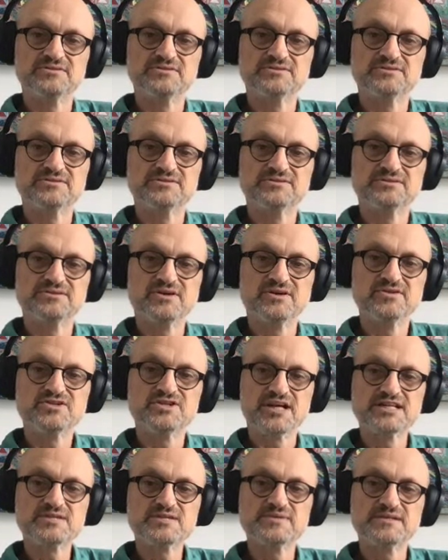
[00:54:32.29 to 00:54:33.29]
you, you
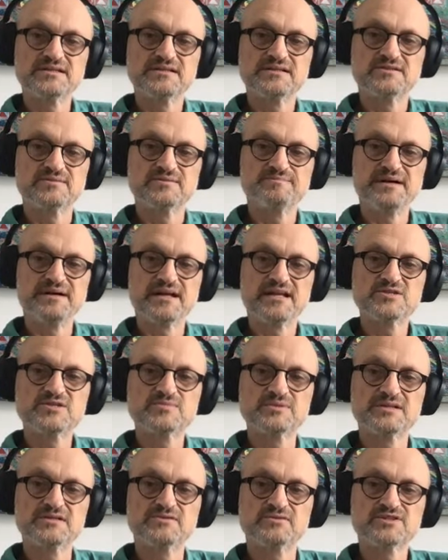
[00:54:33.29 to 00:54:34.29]
don't judge me,
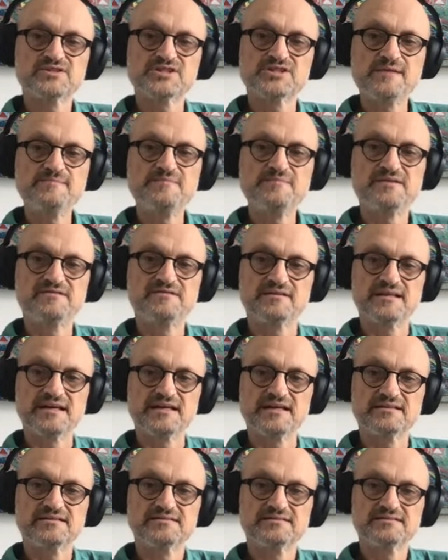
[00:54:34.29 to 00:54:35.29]
punish me, or shame me
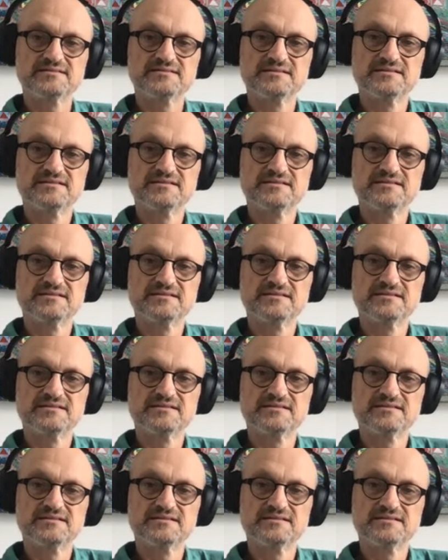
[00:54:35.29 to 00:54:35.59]
for that.